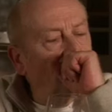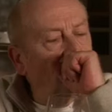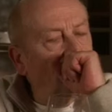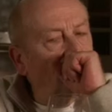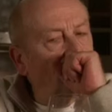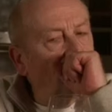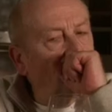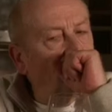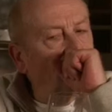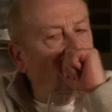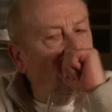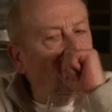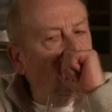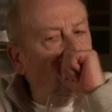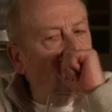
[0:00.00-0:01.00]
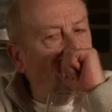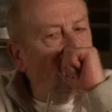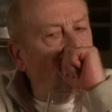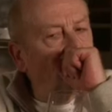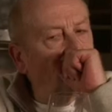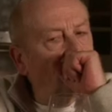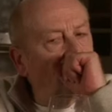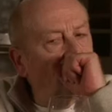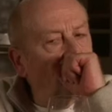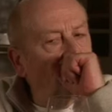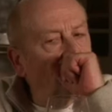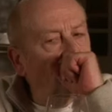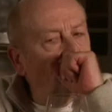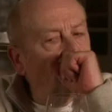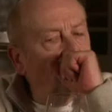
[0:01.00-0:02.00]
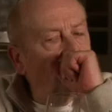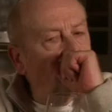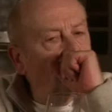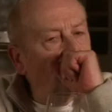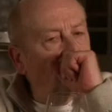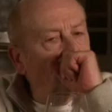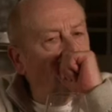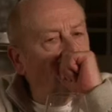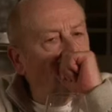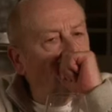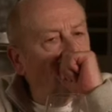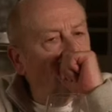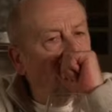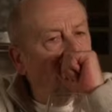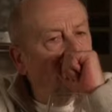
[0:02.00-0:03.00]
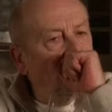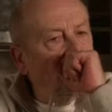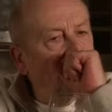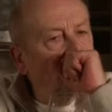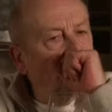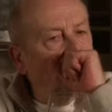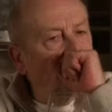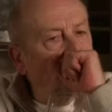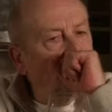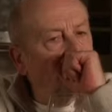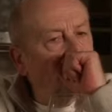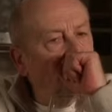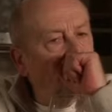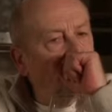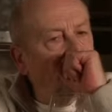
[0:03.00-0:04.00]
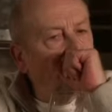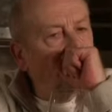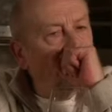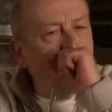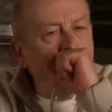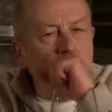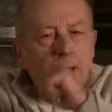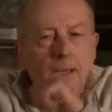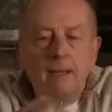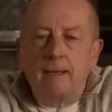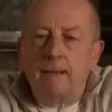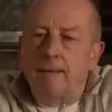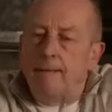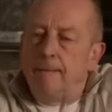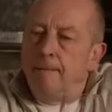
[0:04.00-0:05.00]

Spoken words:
Nothing is said.